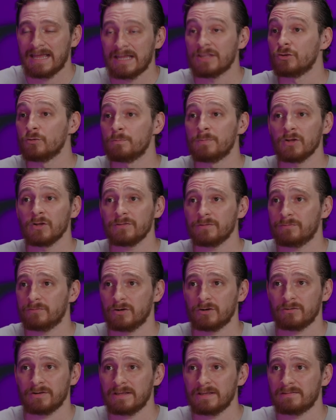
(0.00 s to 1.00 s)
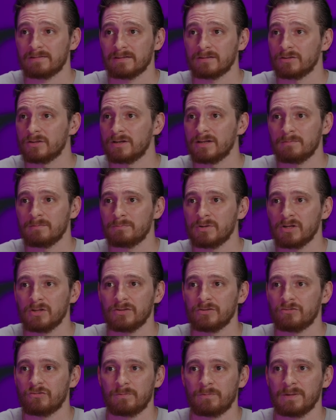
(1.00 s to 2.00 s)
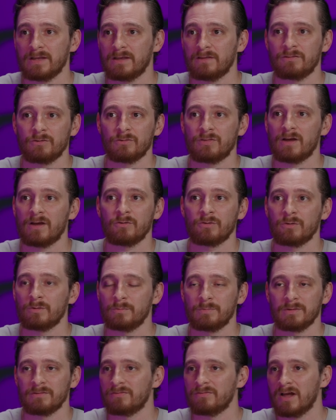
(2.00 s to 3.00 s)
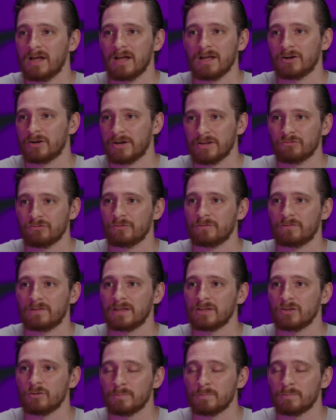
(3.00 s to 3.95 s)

And you built it for a reason. You didn't build it just because you thought it would be fun or interesting.